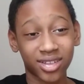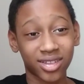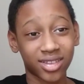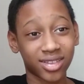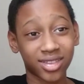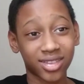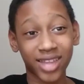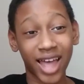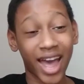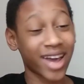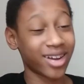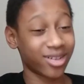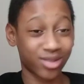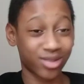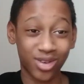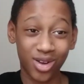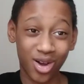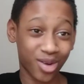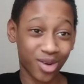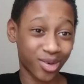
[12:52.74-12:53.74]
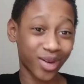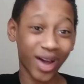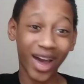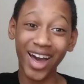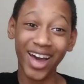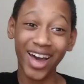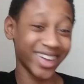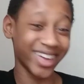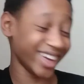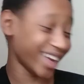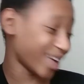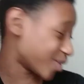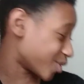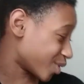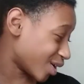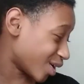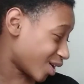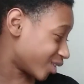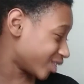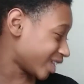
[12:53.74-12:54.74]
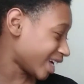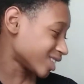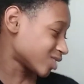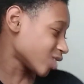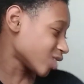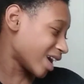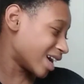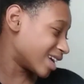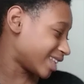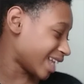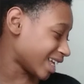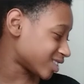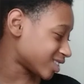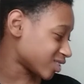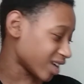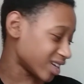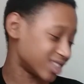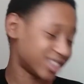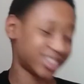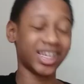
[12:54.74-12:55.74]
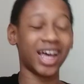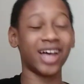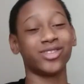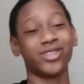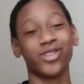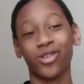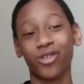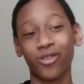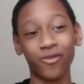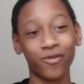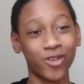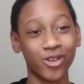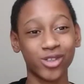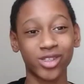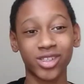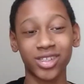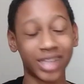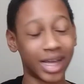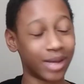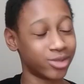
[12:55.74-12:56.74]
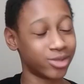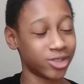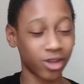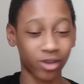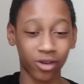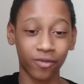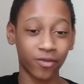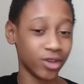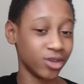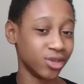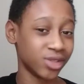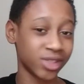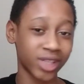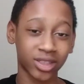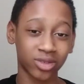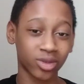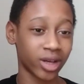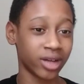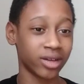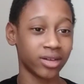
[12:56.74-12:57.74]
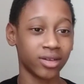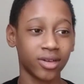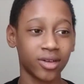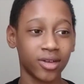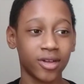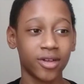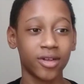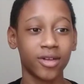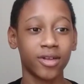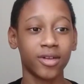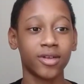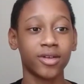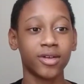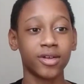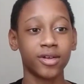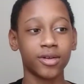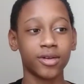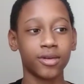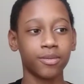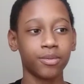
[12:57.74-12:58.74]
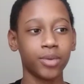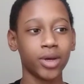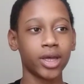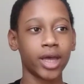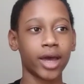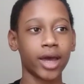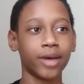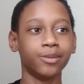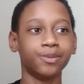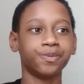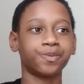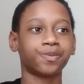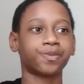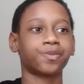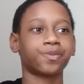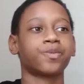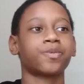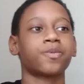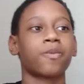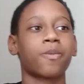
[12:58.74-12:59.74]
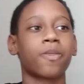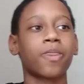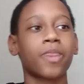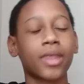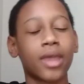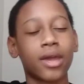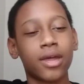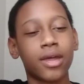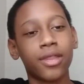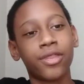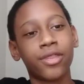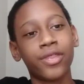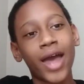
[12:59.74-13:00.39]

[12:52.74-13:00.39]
I don't know. I don't know. That's why I just sound so confused because I'm so confused. That's why. But yeah, that